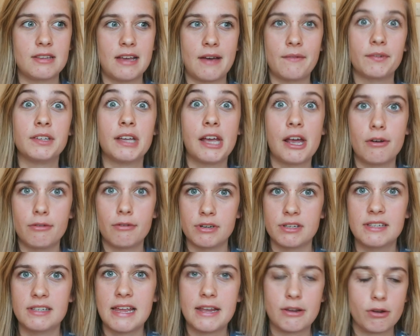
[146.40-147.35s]
David De Gea on
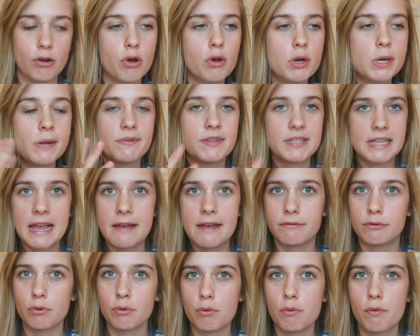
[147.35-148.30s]
his day could have
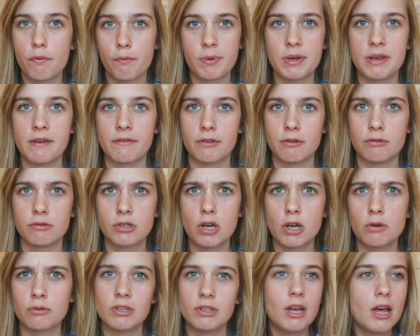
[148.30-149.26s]
saved all three of those
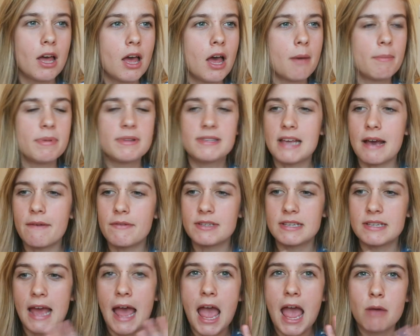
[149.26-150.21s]
goals but
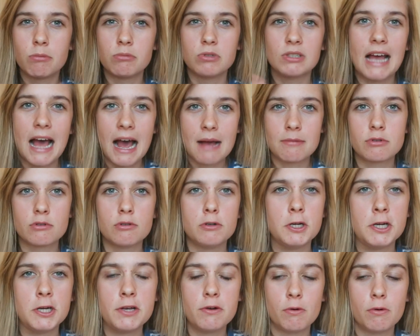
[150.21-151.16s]
David De Gea was
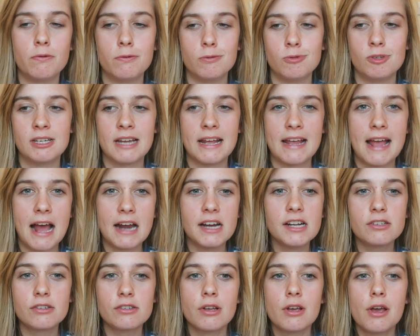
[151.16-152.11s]
absolutely awful today
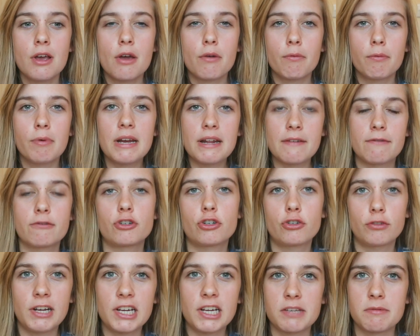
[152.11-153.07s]
and it really
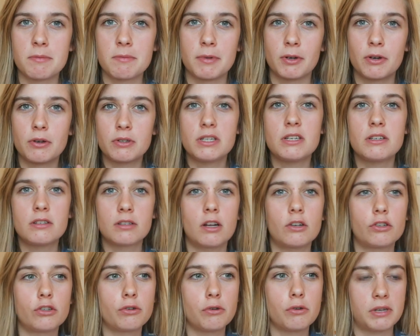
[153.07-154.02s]
frustrates me because he's
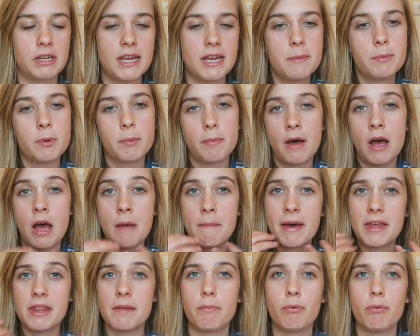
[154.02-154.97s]
such a good keeper but
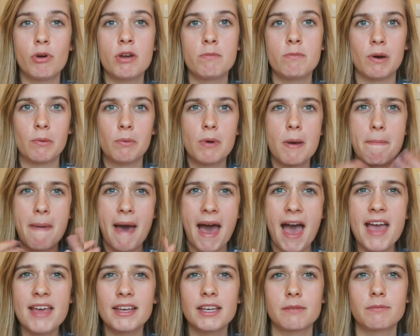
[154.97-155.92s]
I'm at the point where we're
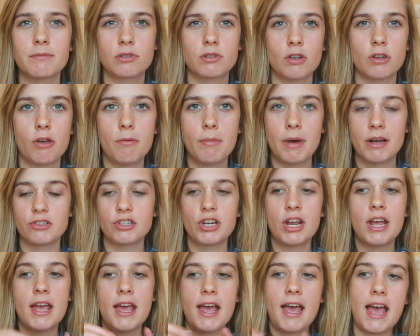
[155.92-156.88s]
paying him so much
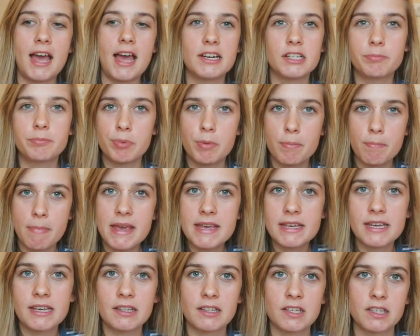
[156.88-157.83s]
and he's been
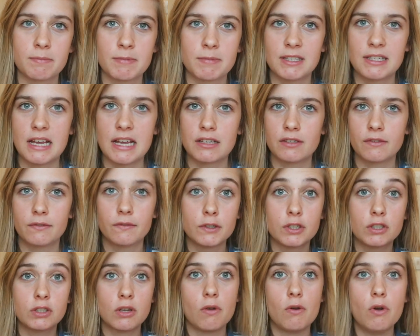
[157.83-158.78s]
making these mistakes for
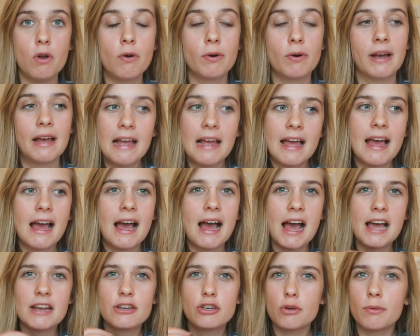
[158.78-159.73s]
so long.
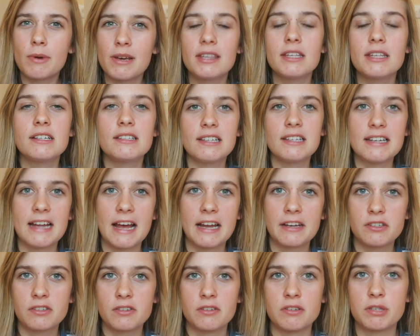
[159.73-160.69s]
And do I think Dean
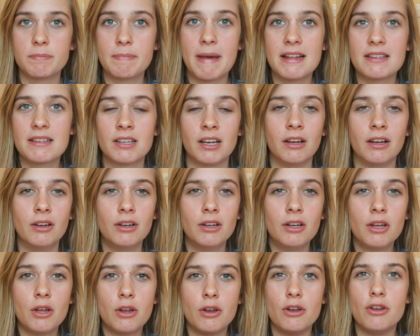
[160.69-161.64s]
Henderson is better?
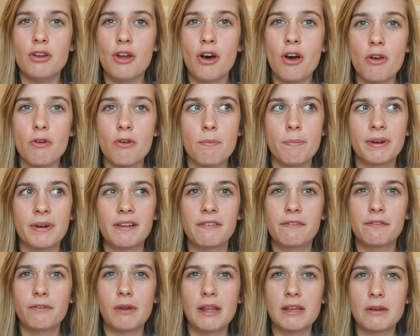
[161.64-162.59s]
No, but I
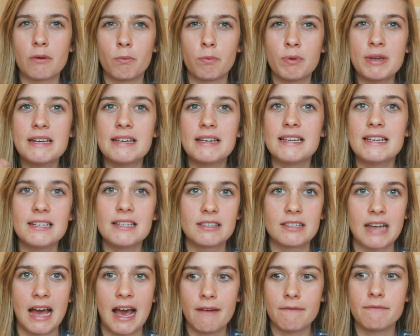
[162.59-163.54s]
feel like we
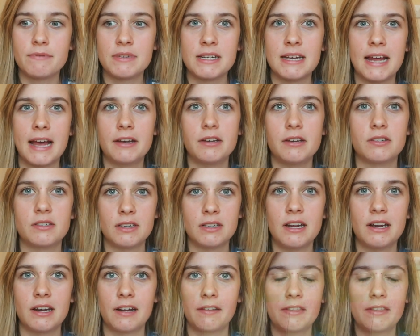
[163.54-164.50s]
need to have Dean Henderson and I